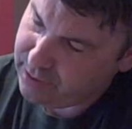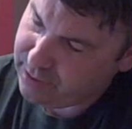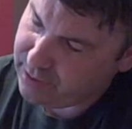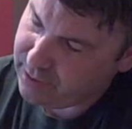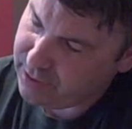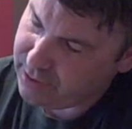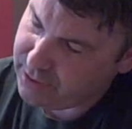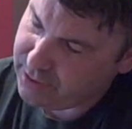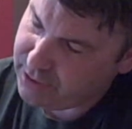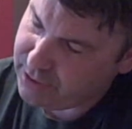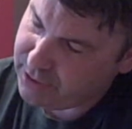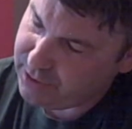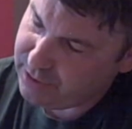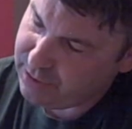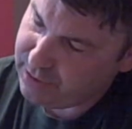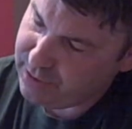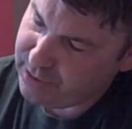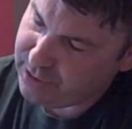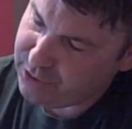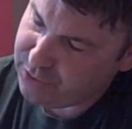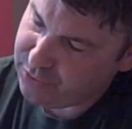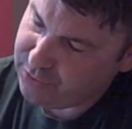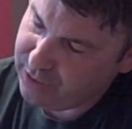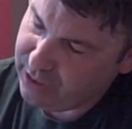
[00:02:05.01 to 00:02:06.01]
that
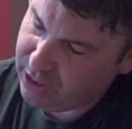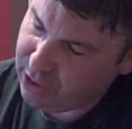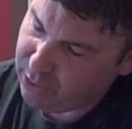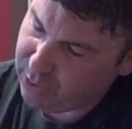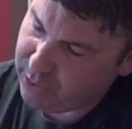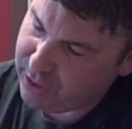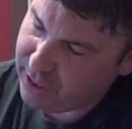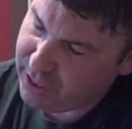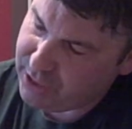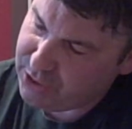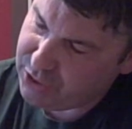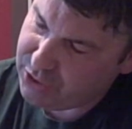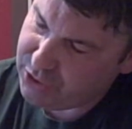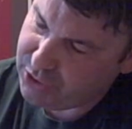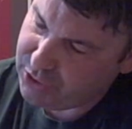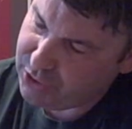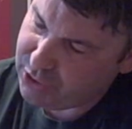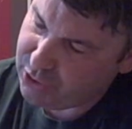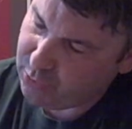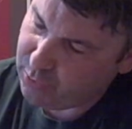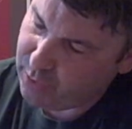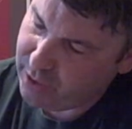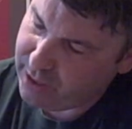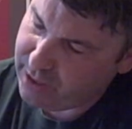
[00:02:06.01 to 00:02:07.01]
these 3
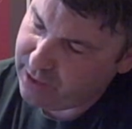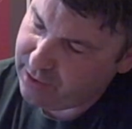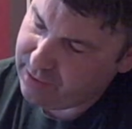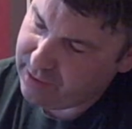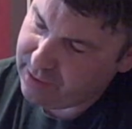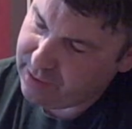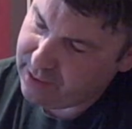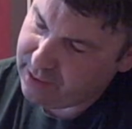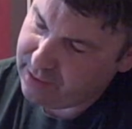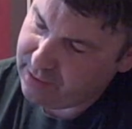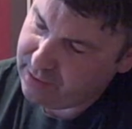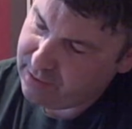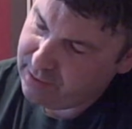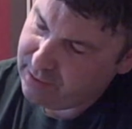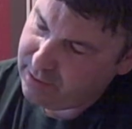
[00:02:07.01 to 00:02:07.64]
locations are where the